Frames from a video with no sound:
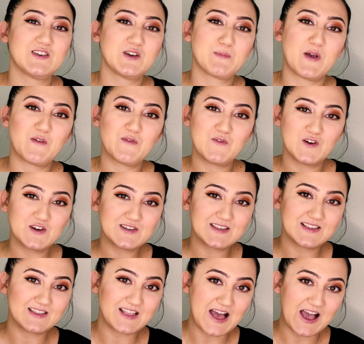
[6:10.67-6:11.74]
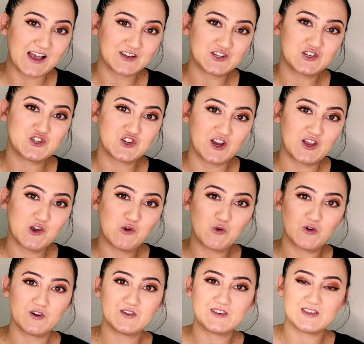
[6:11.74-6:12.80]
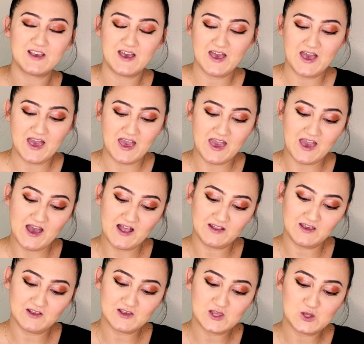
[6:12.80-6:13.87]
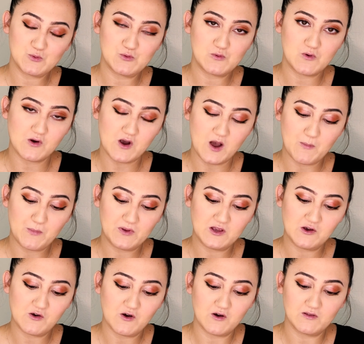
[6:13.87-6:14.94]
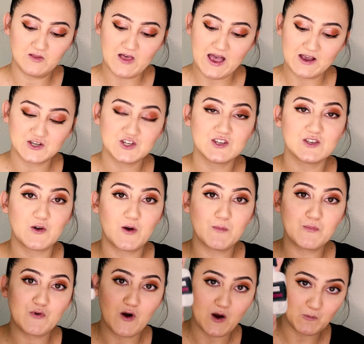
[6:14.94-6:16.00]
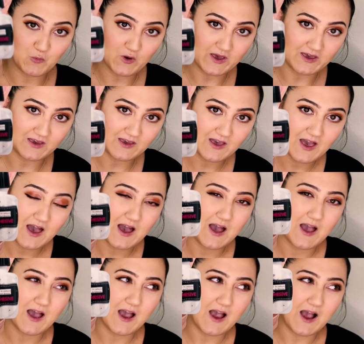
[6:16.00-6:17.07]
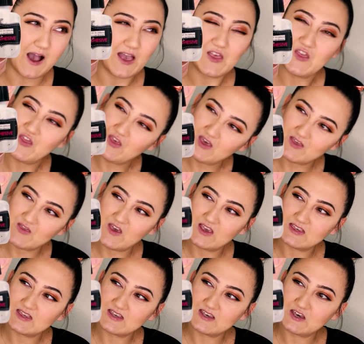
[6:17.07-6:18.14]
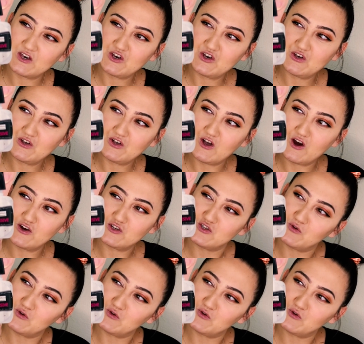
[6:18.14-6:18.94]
took my first lash training course, and it's through a company called Lashes on Broadway. I think they still are